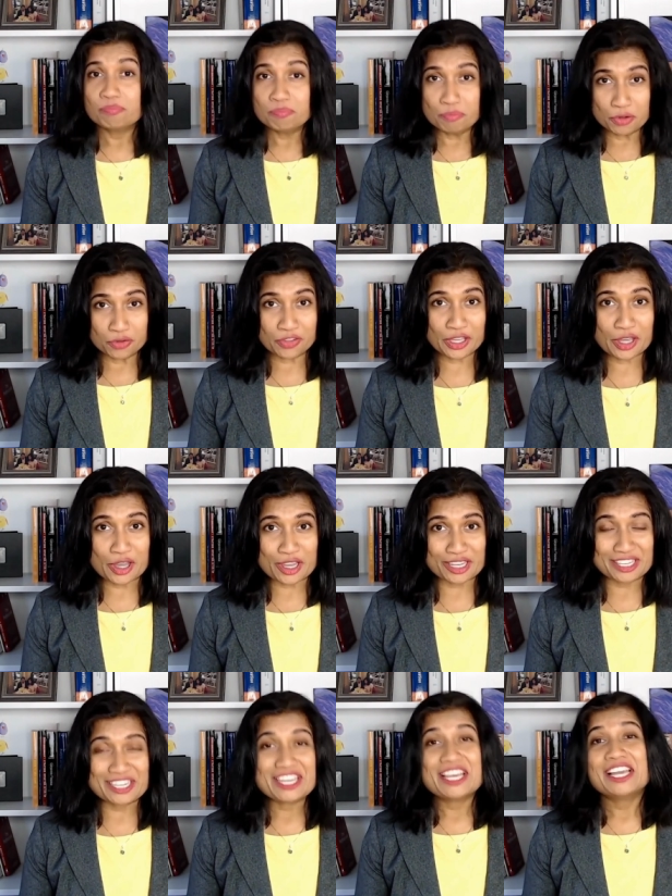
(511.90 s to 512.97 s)
Moving
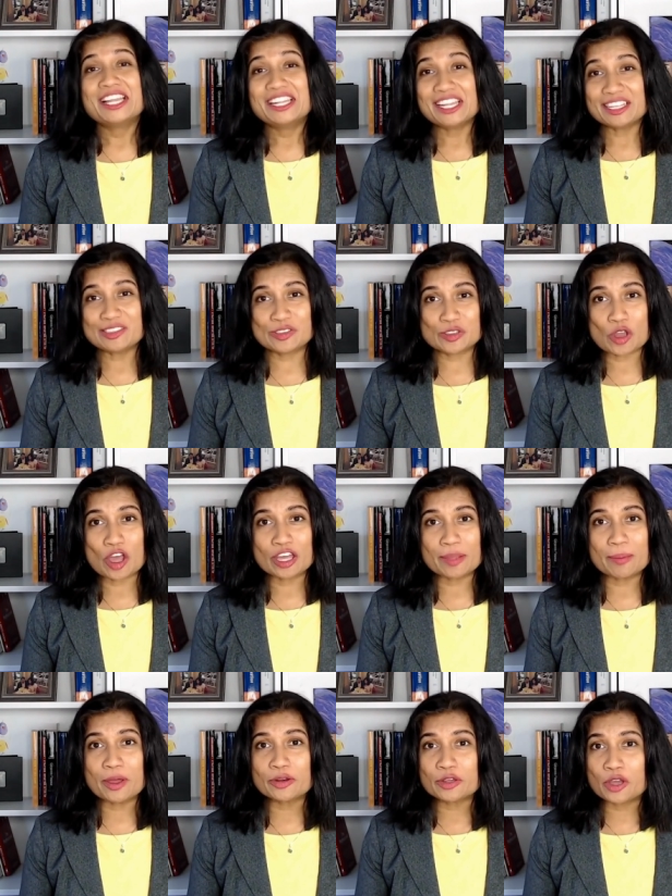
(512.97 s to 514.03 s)
on, Let's talk
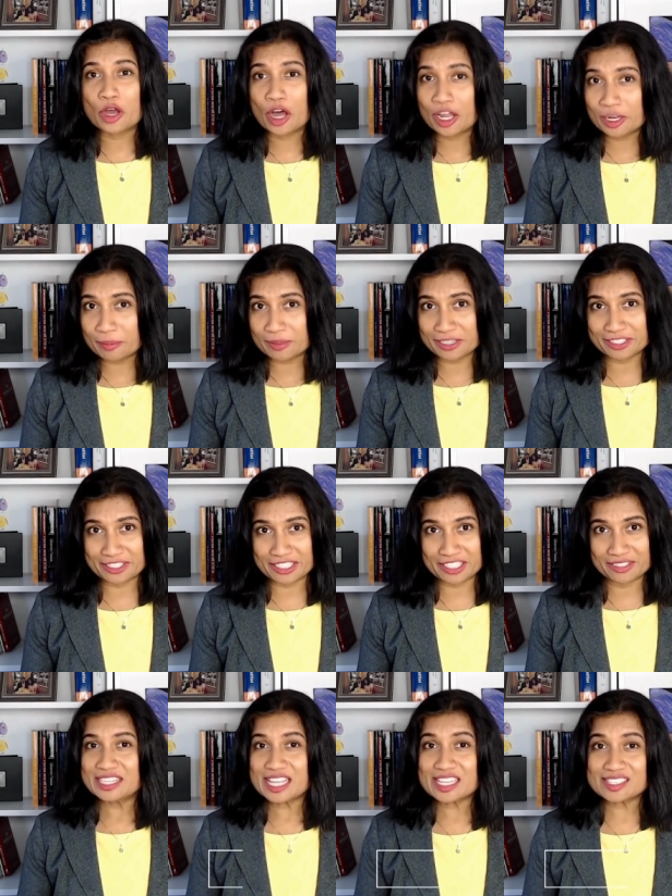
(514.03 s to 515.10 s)
about
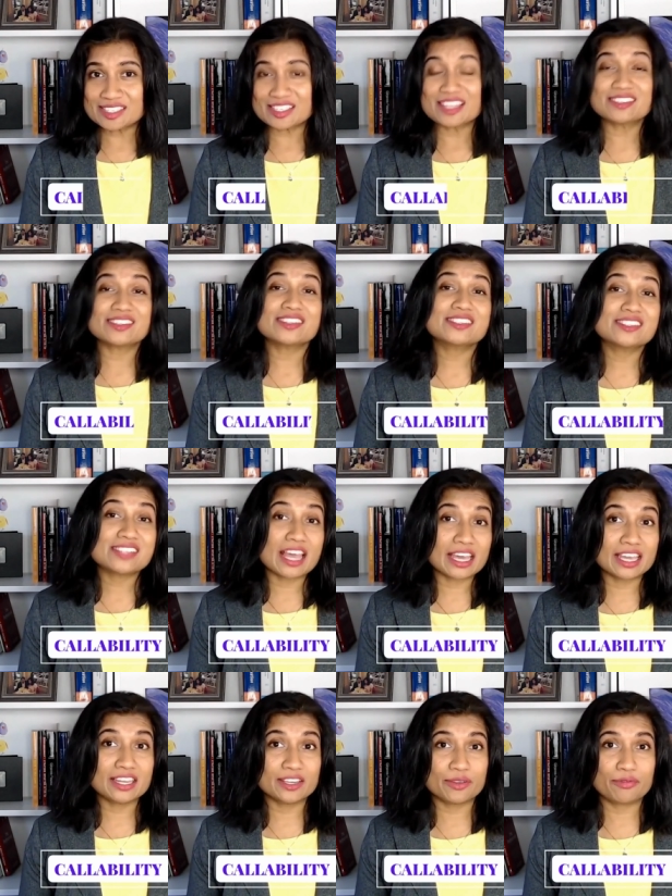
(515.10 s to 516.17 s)
callability. This is the
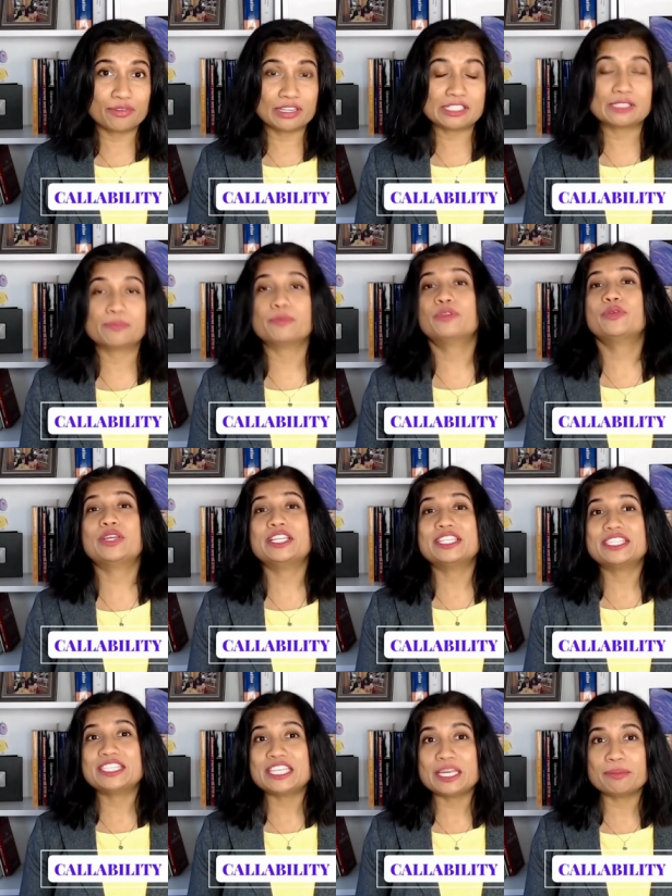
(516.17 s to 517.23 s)
second difference
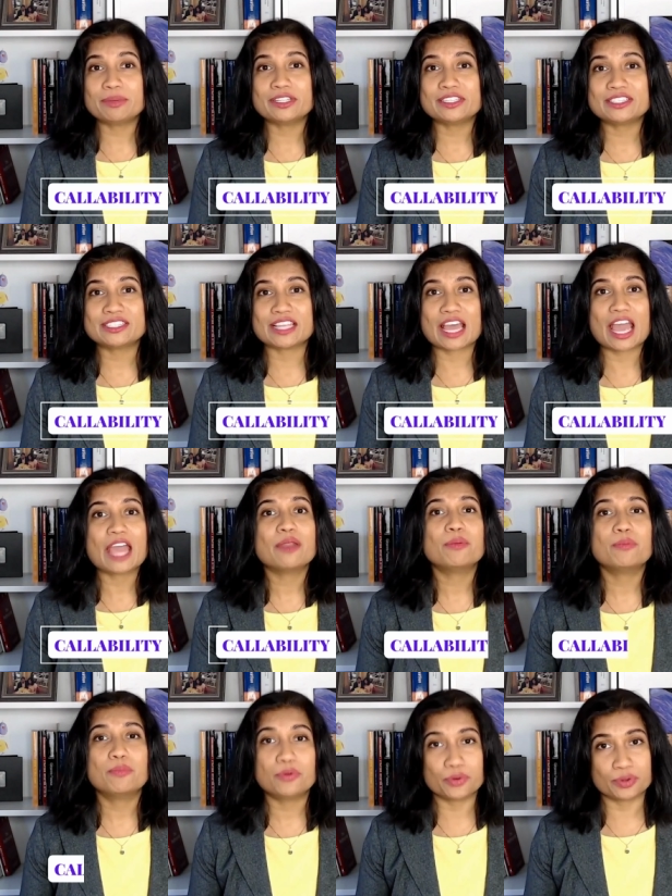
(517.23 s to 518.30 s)
between T-bills
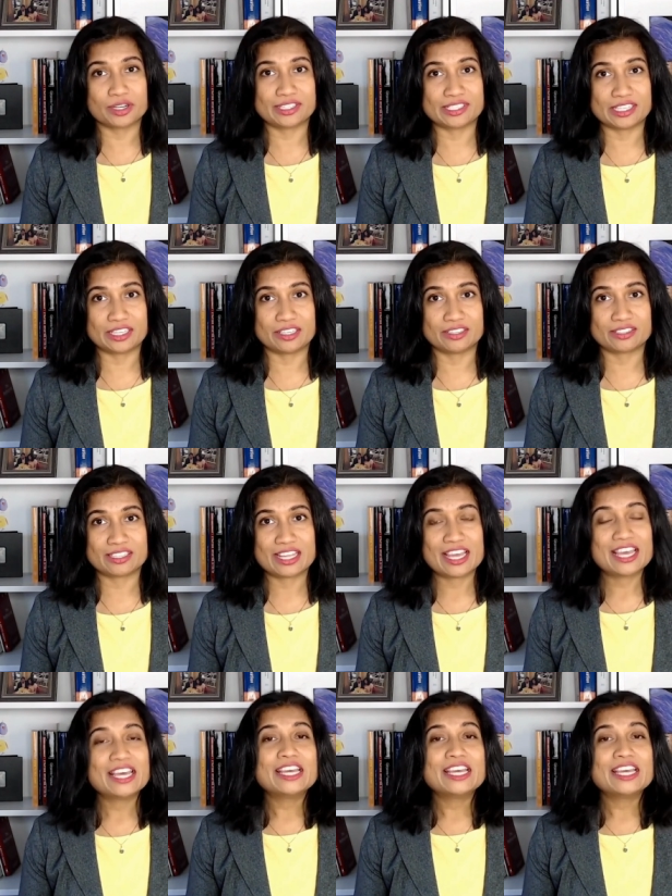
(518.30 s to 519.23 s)
and brokered CDs.